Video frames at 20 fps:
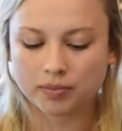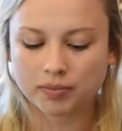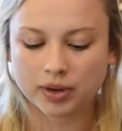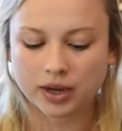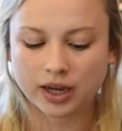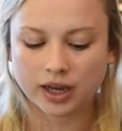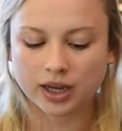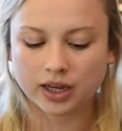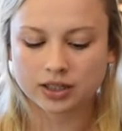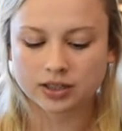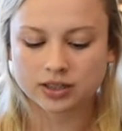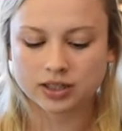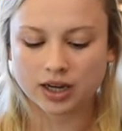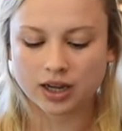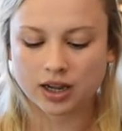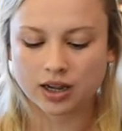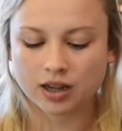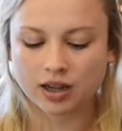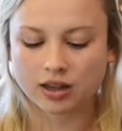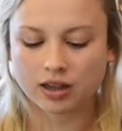paint
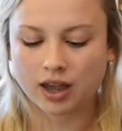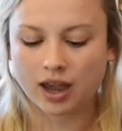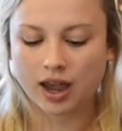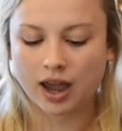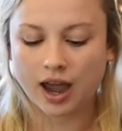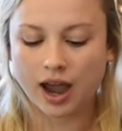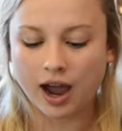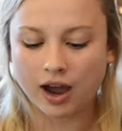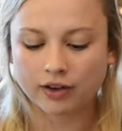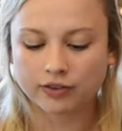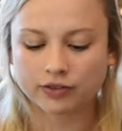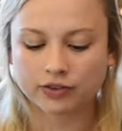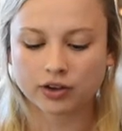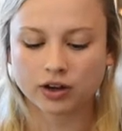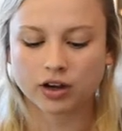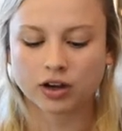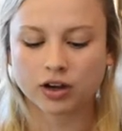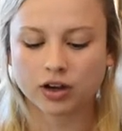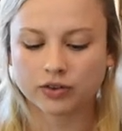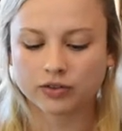half
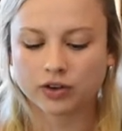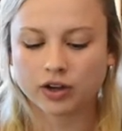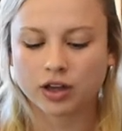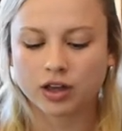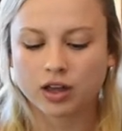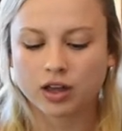of